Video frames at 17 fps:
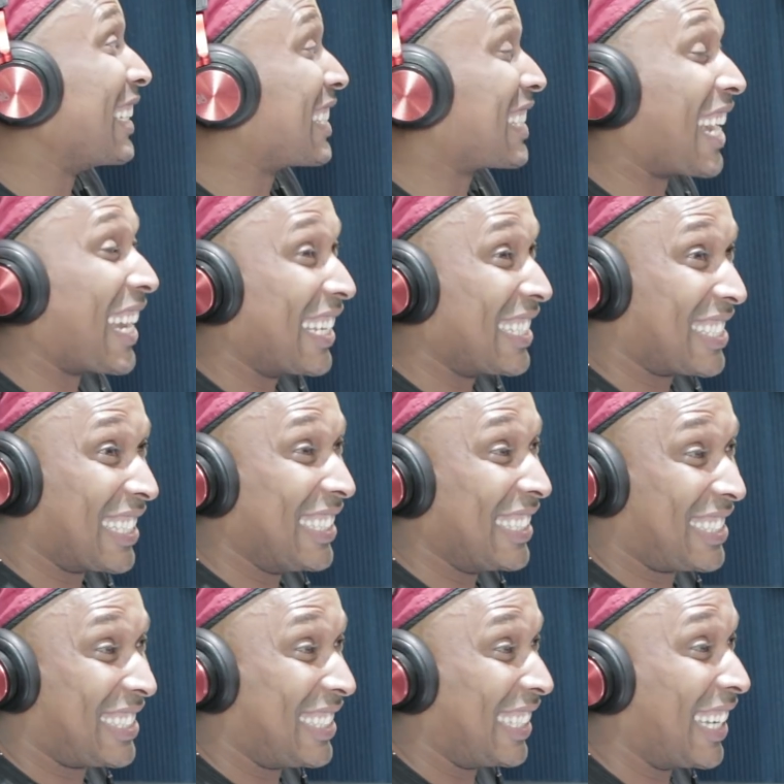science in
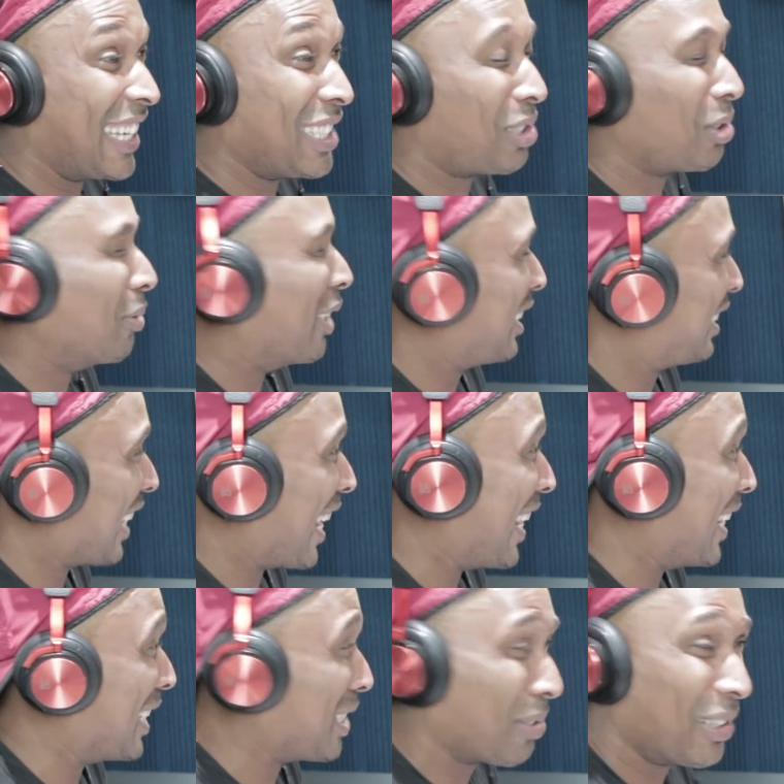this thing. It's too much
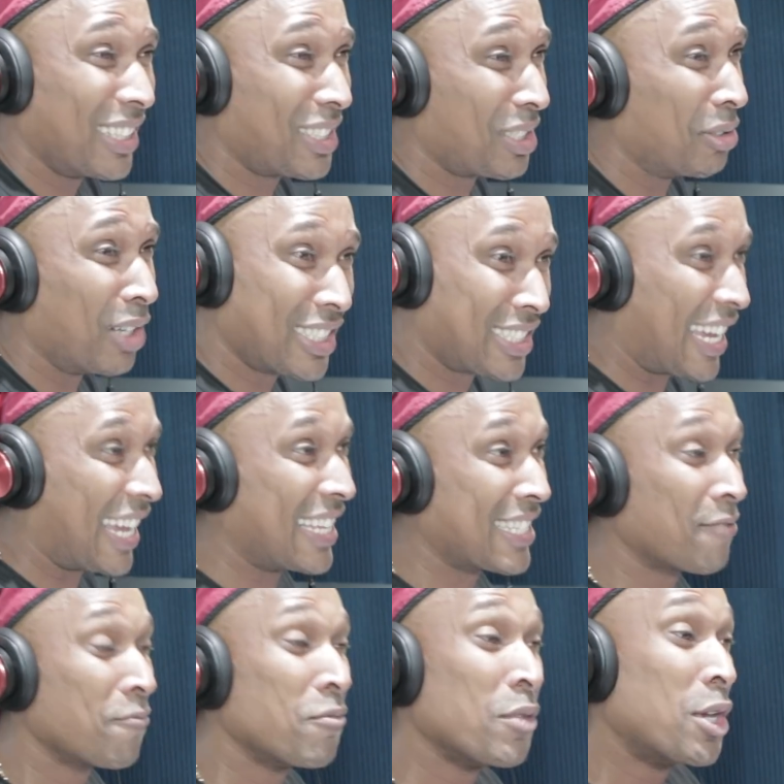science, boy. Too much
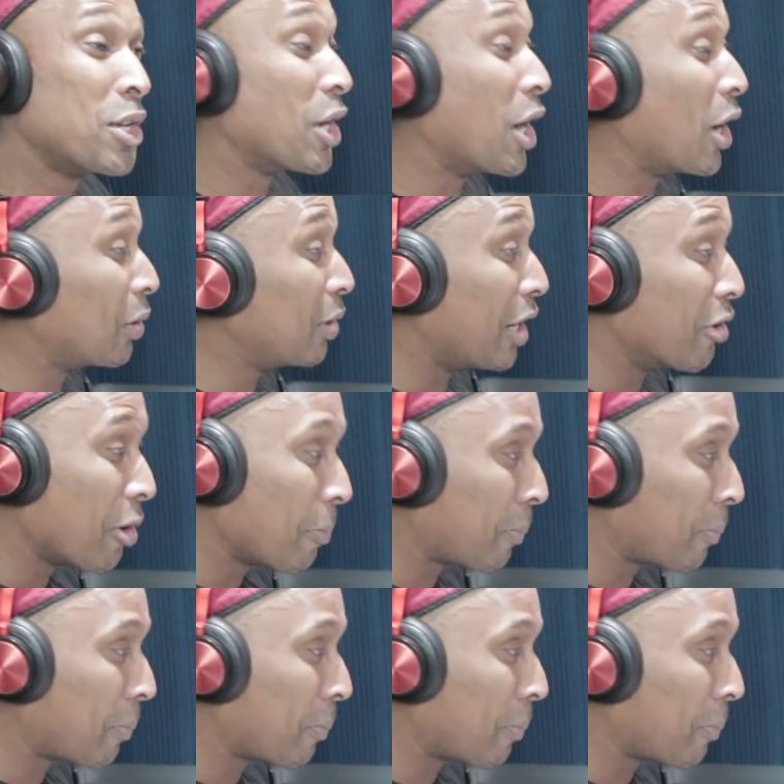science. Yo, little